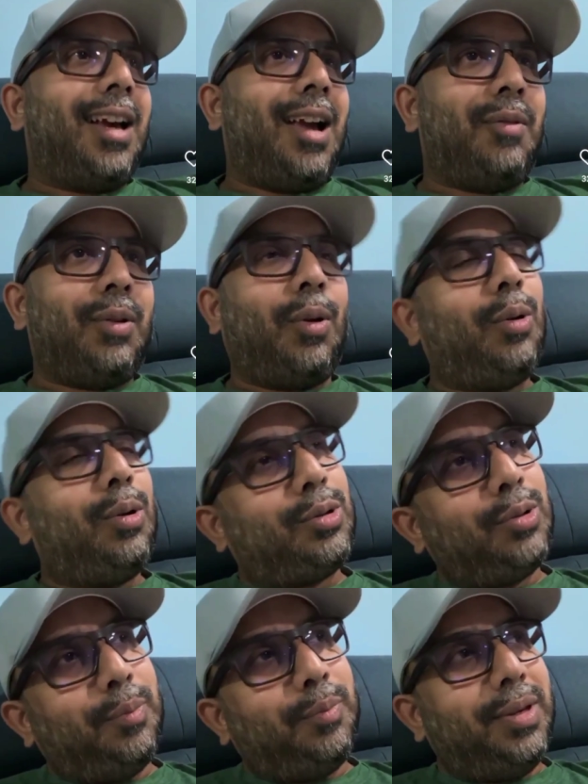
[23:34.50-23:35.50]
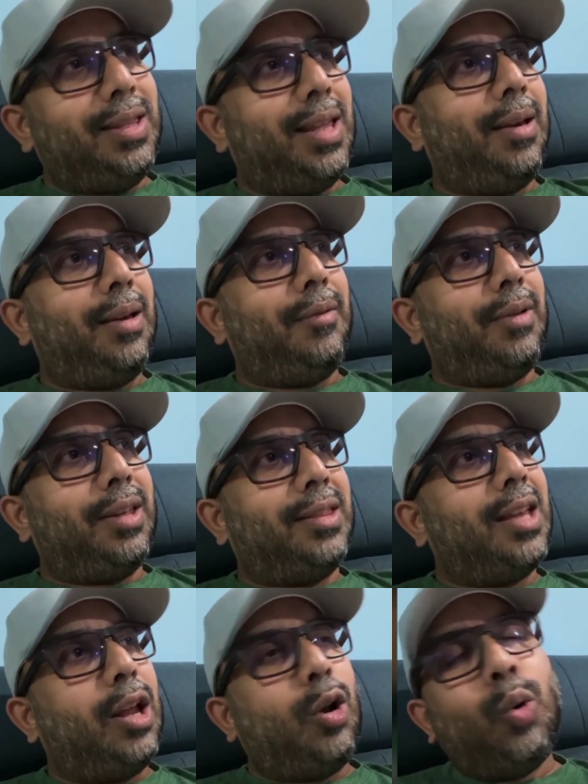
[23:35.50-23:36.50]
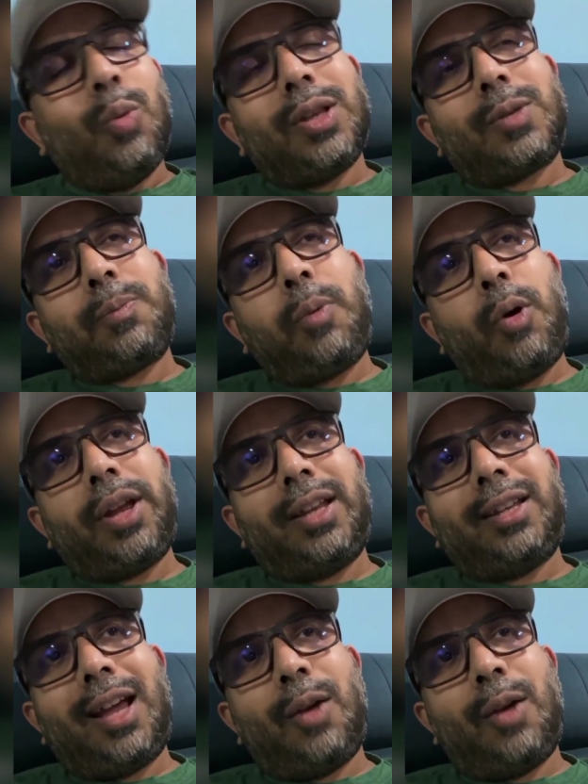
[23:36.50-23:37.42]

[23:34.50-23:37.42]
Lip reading: I will also be there in their lowest point.